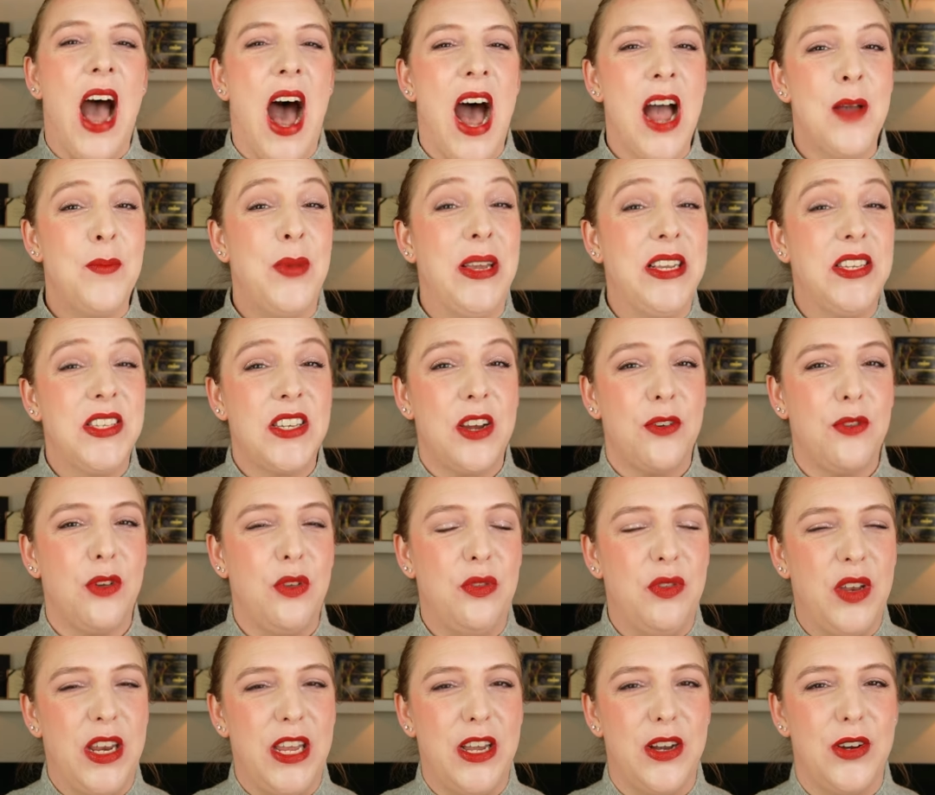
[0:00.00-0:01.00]
I make
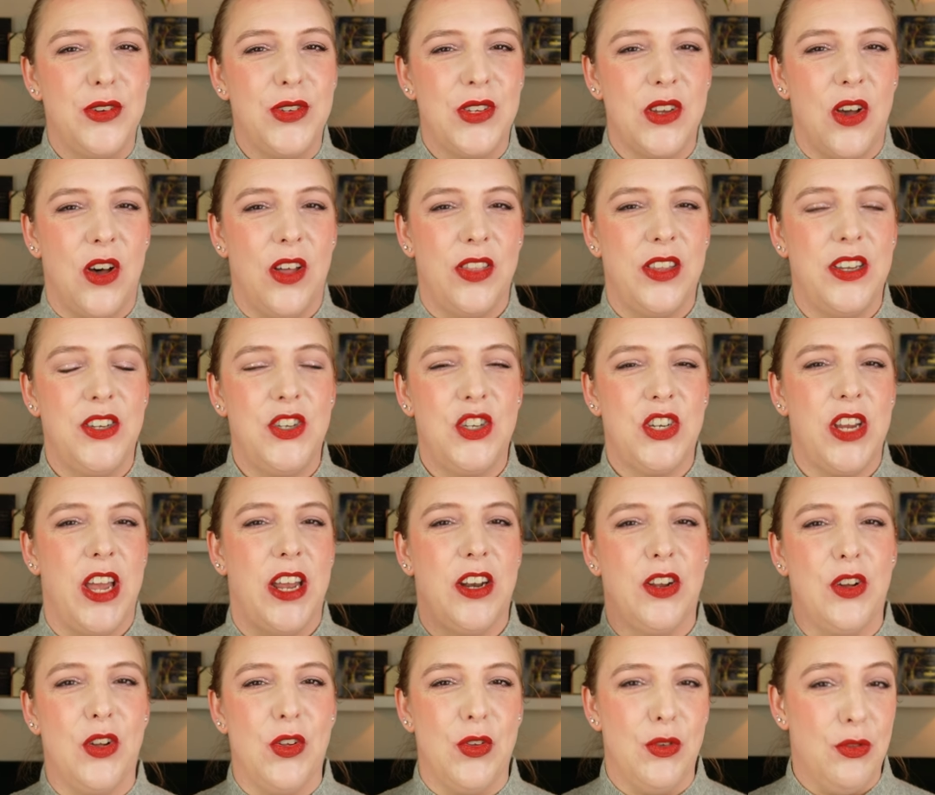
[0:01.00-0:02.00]
several videos on this
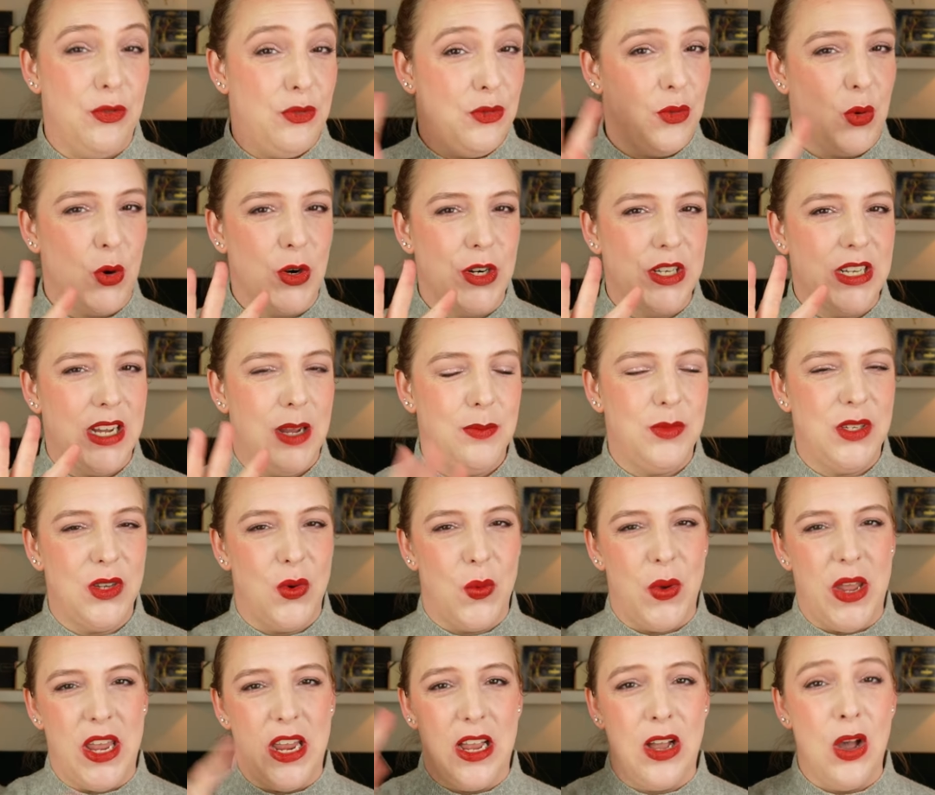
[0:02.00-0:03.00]
channel four times
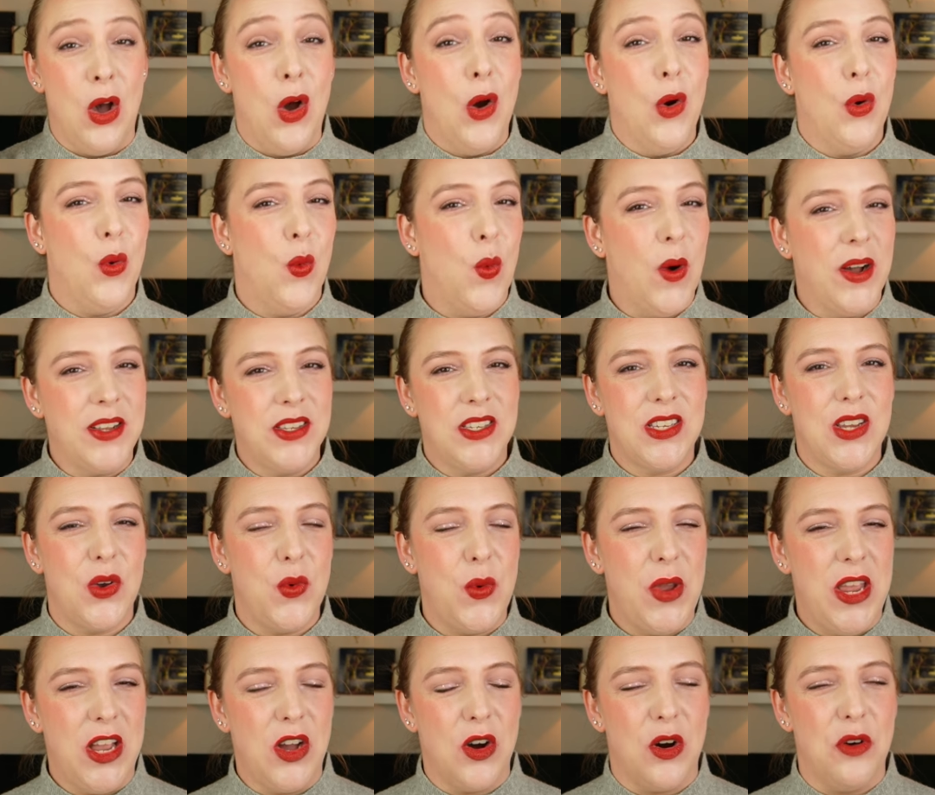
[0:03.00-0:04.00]
a week, once a
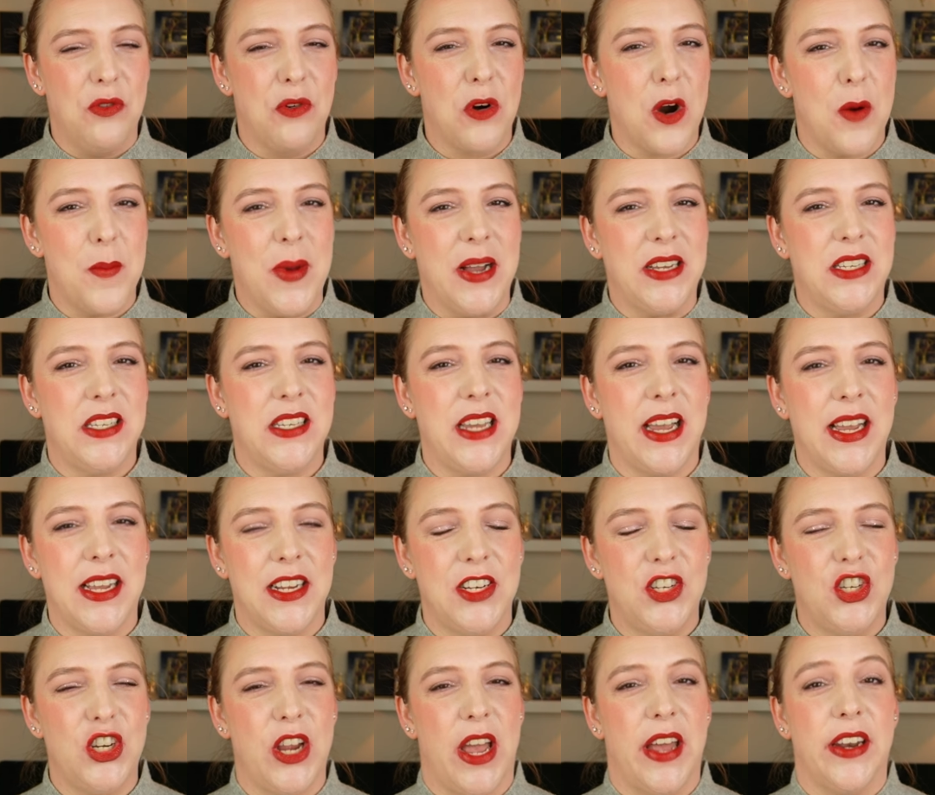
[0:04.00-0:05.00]
week over on my
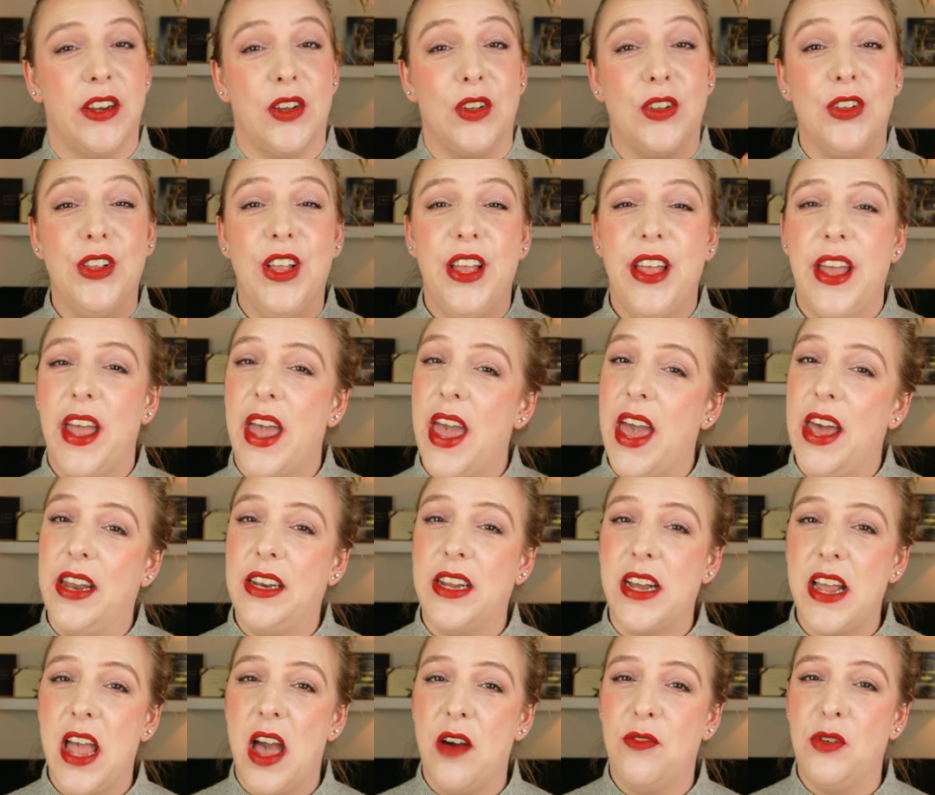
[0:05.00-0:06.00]
second channel,
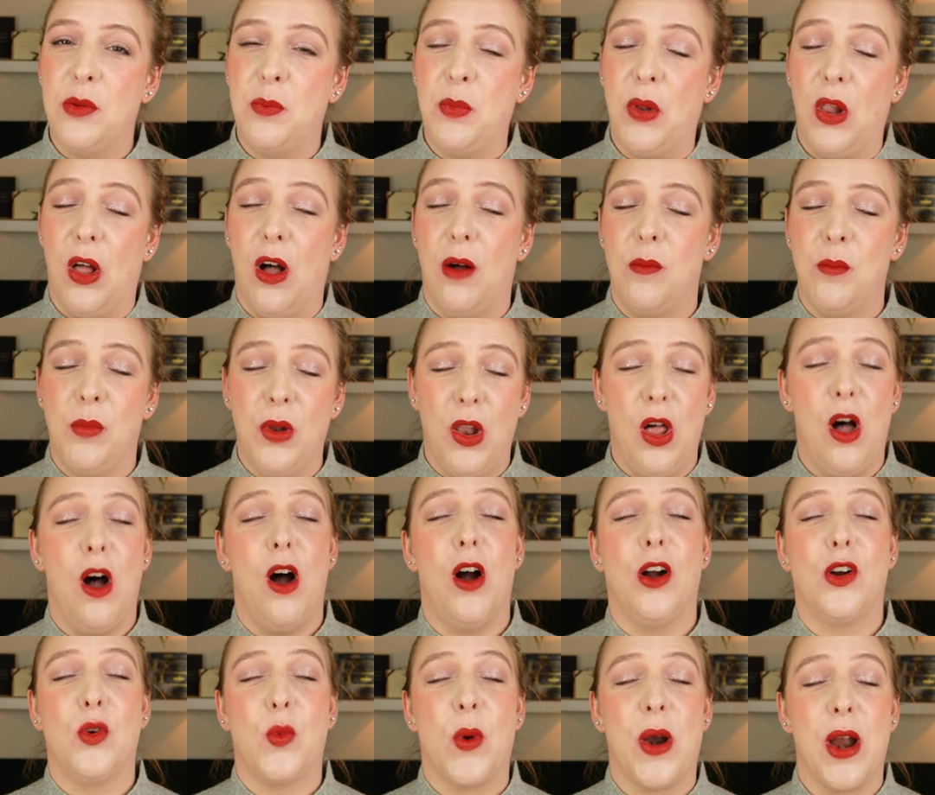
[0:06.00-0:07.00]
and I have a
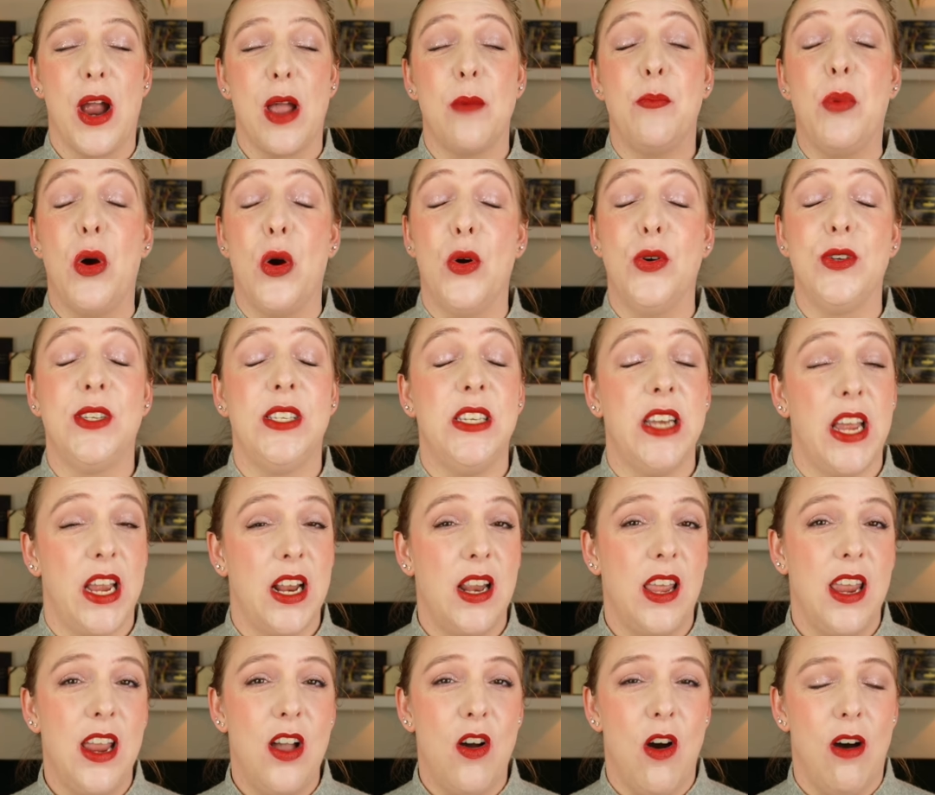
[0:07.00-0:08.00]
blog where I post
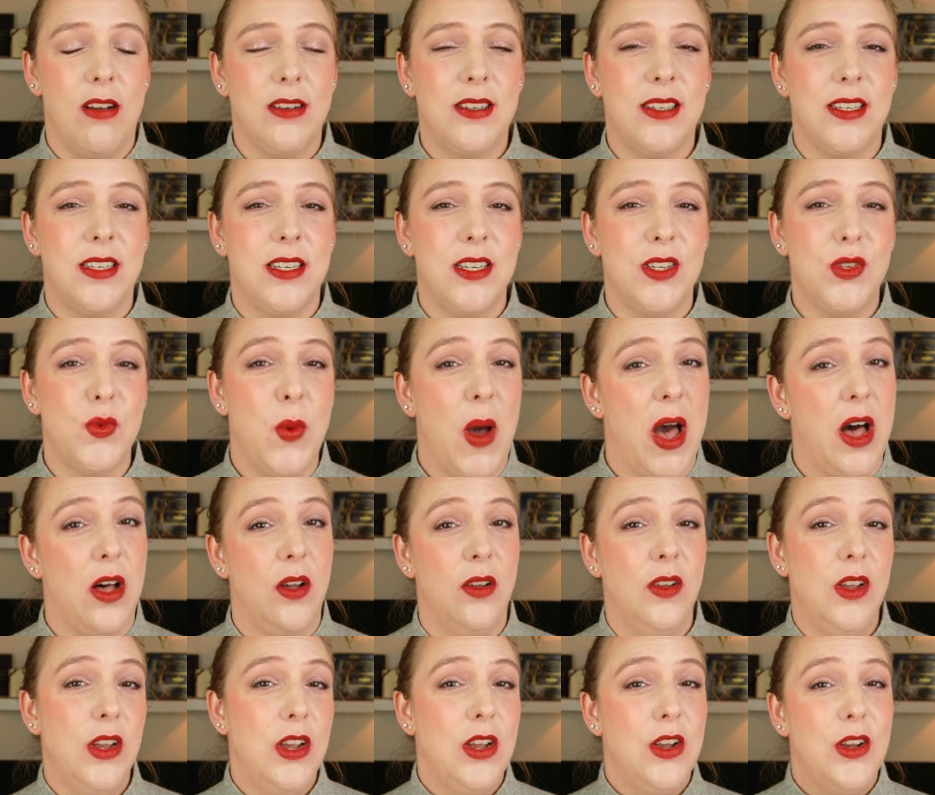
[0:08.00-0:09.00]
daily content as
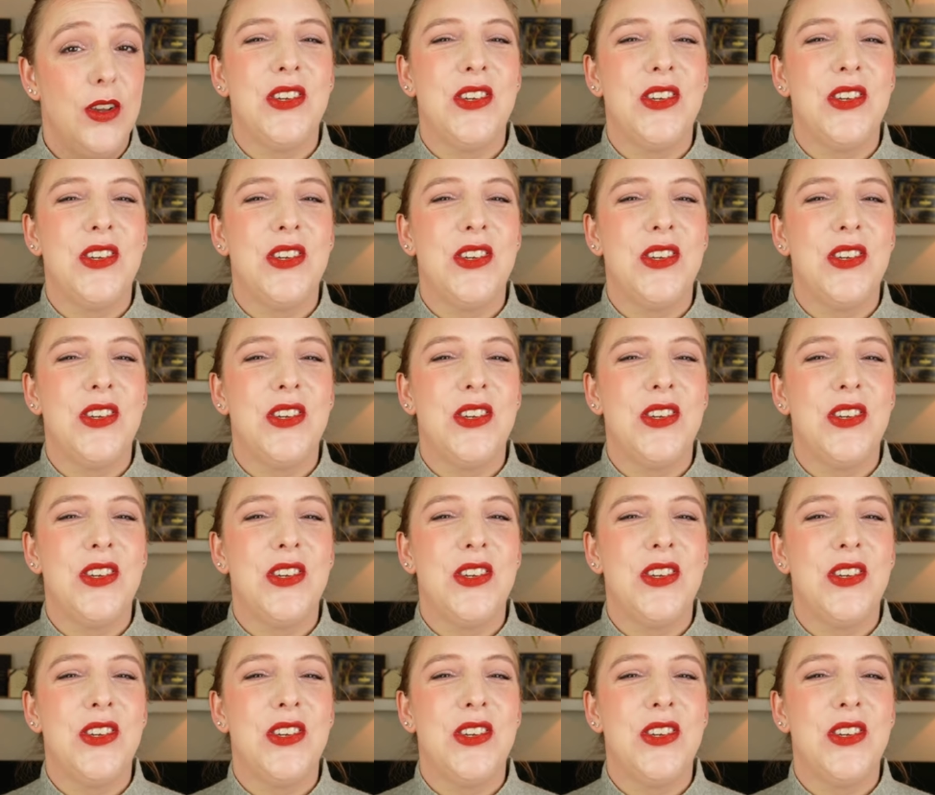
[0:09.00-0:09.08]
well.